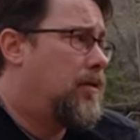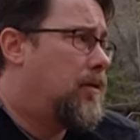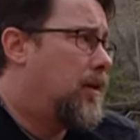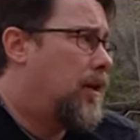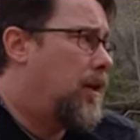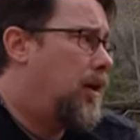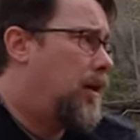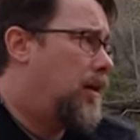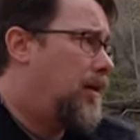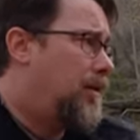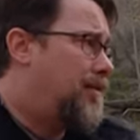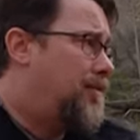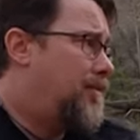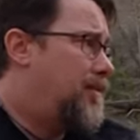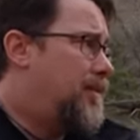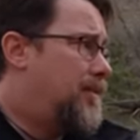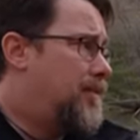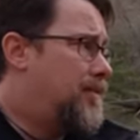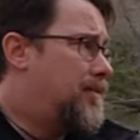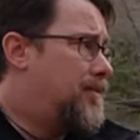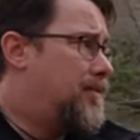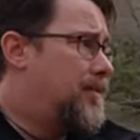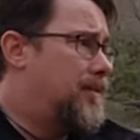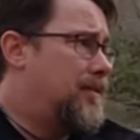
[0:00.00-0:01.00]

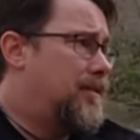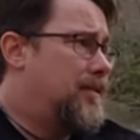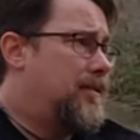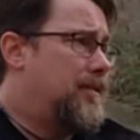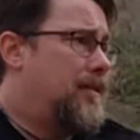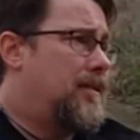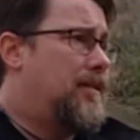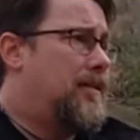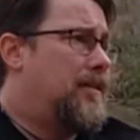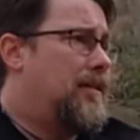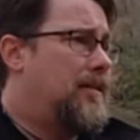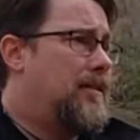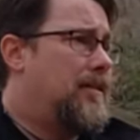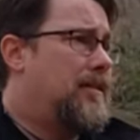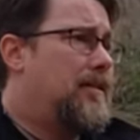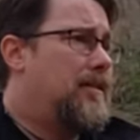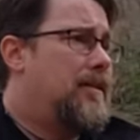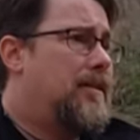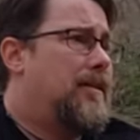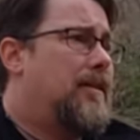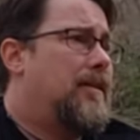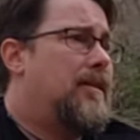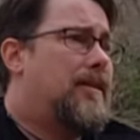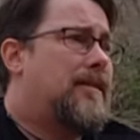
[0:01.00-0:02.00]

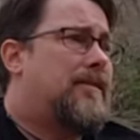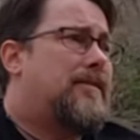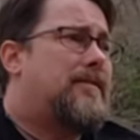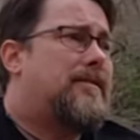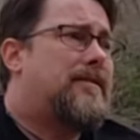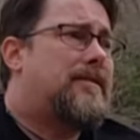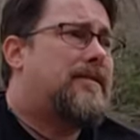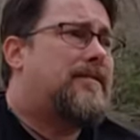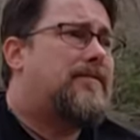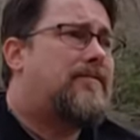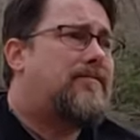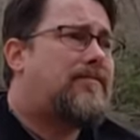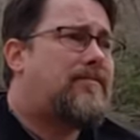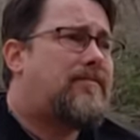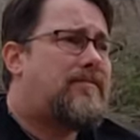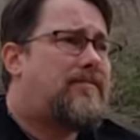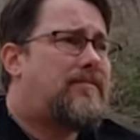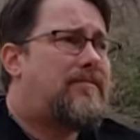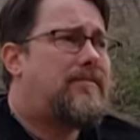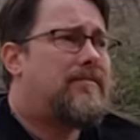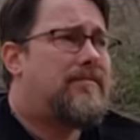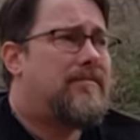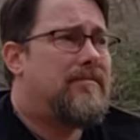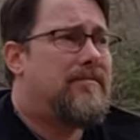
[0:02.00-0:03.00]

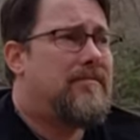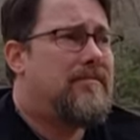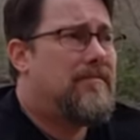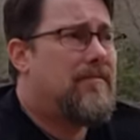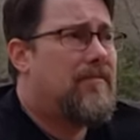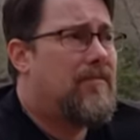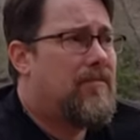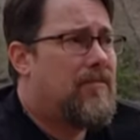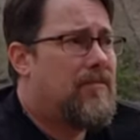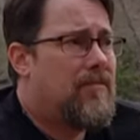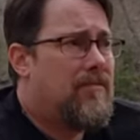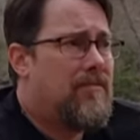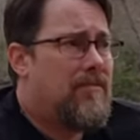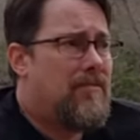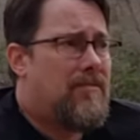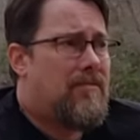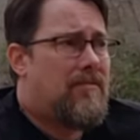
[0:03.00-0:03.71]
Nothing is said.